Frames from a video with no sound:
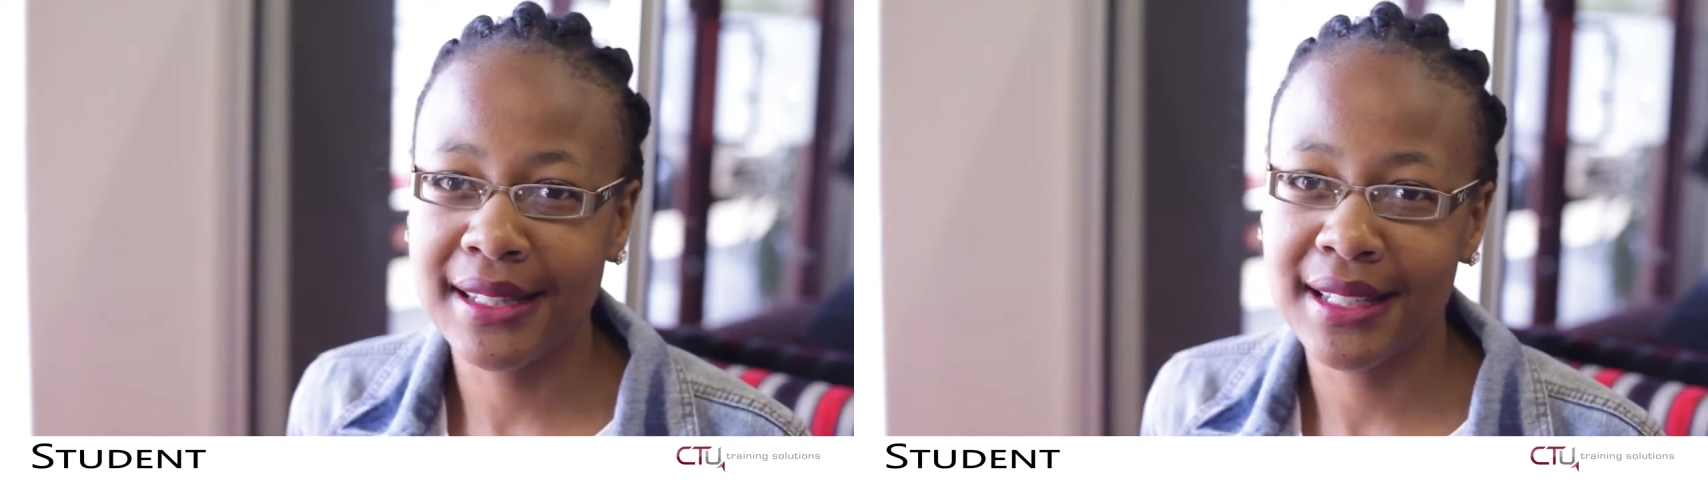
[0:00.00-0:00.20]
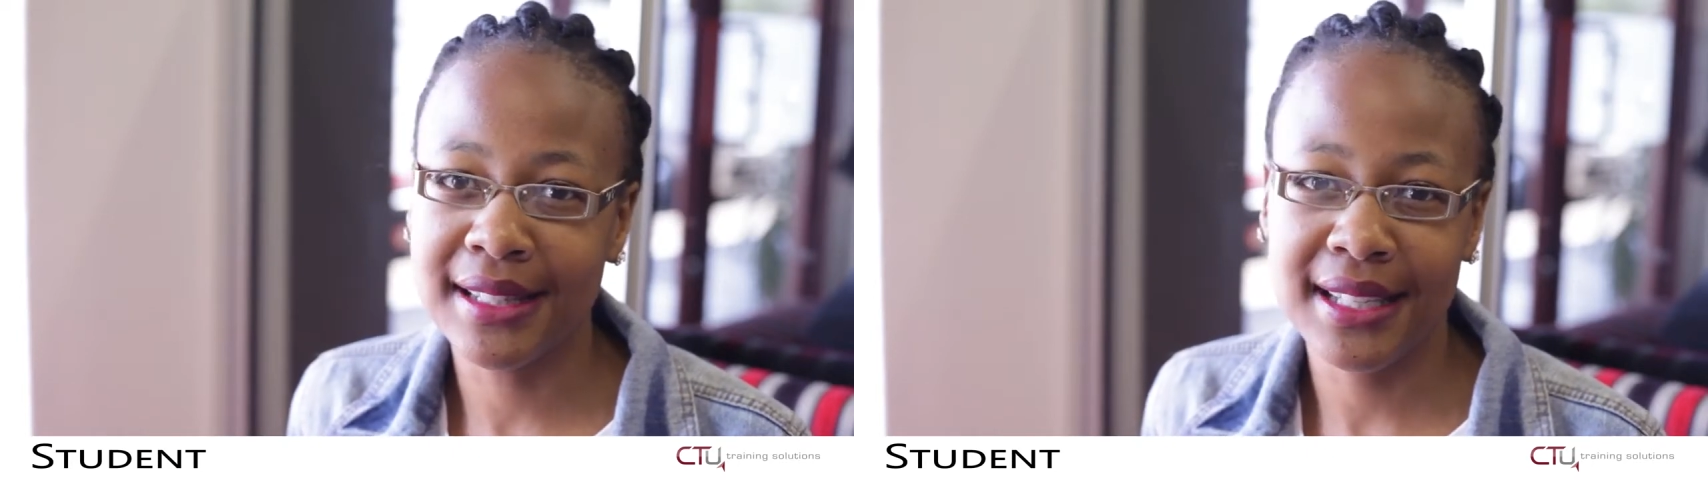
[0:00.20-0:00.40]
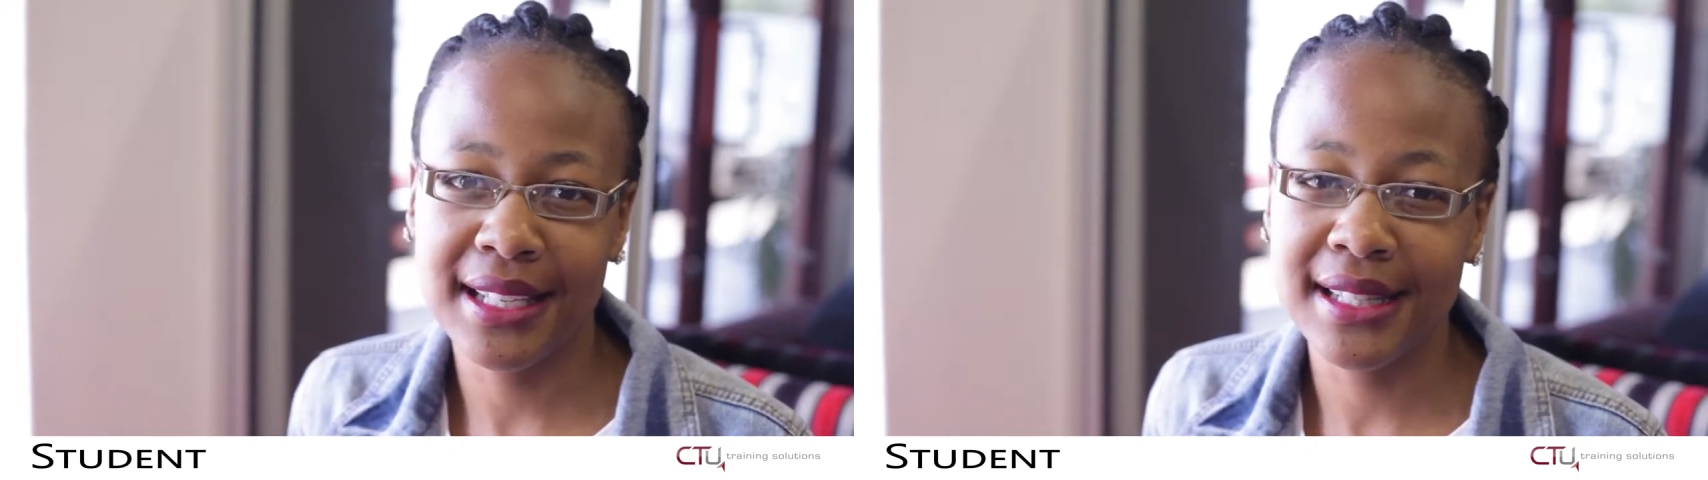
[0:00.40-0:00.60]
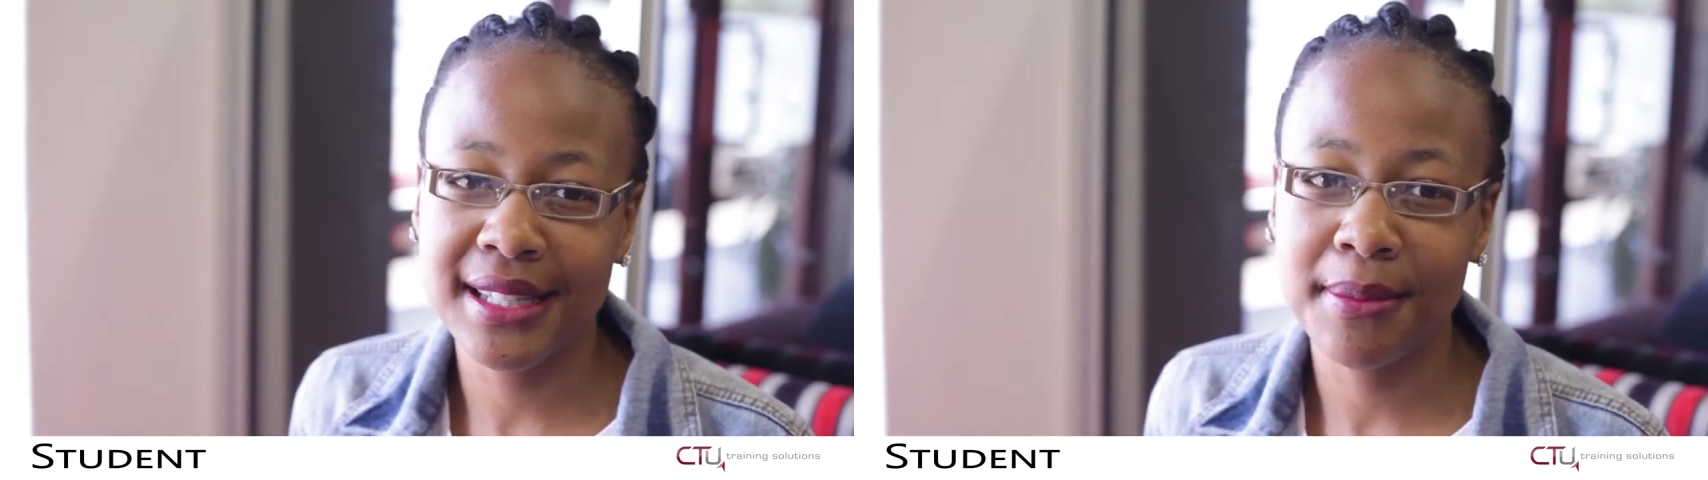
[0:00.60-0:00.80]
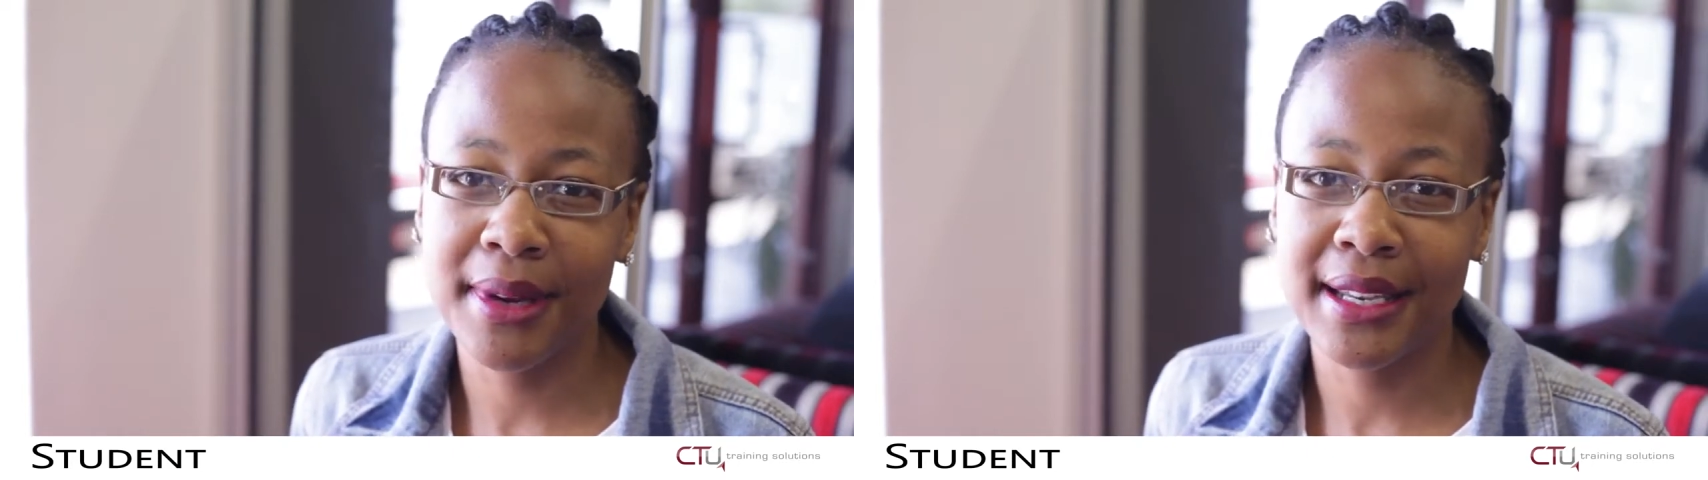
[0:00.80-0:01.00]
It's
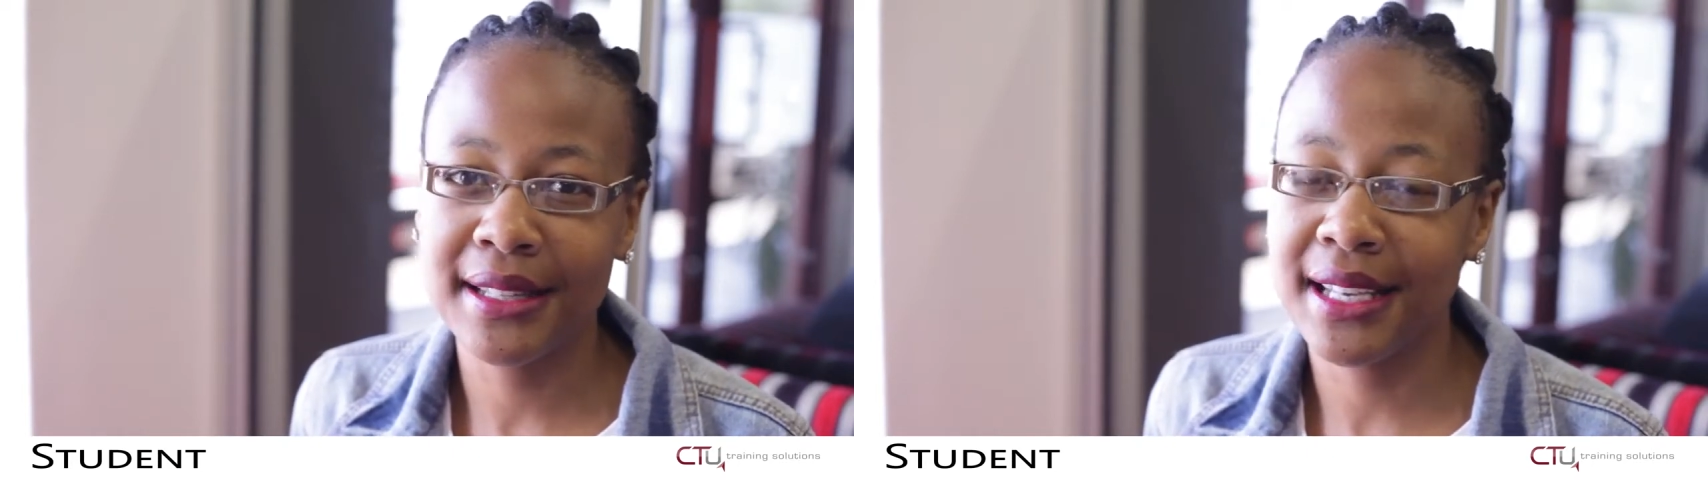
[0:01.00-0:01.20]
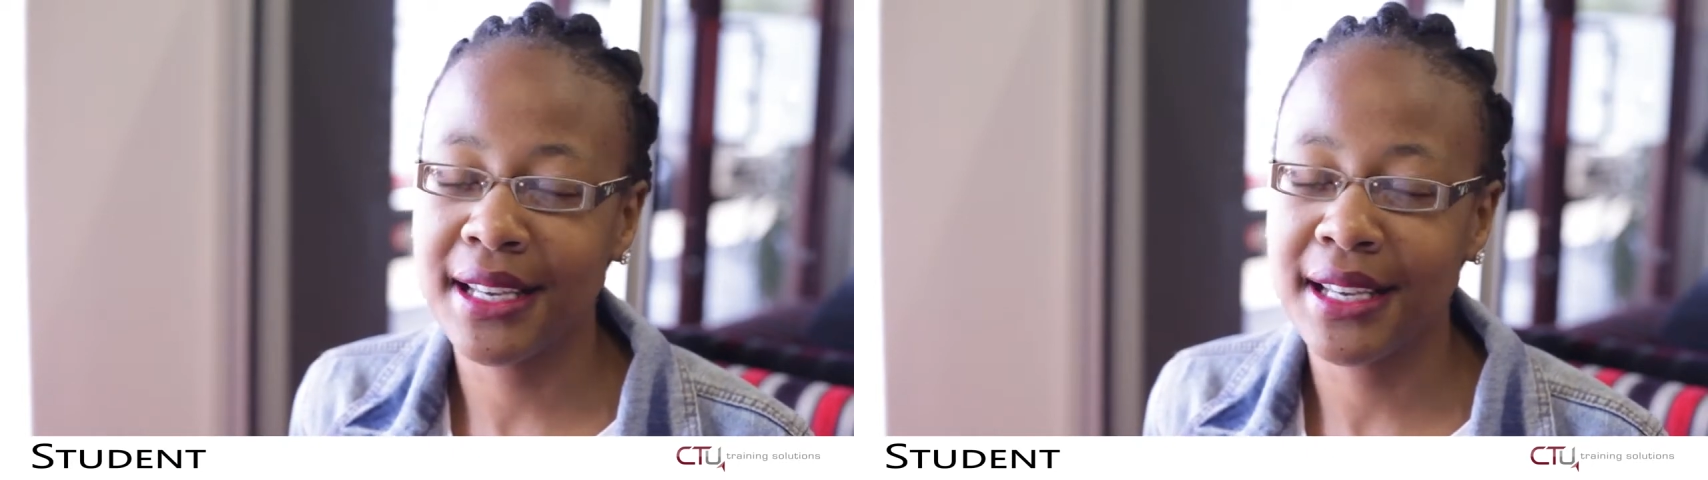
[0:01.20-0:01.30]
intimate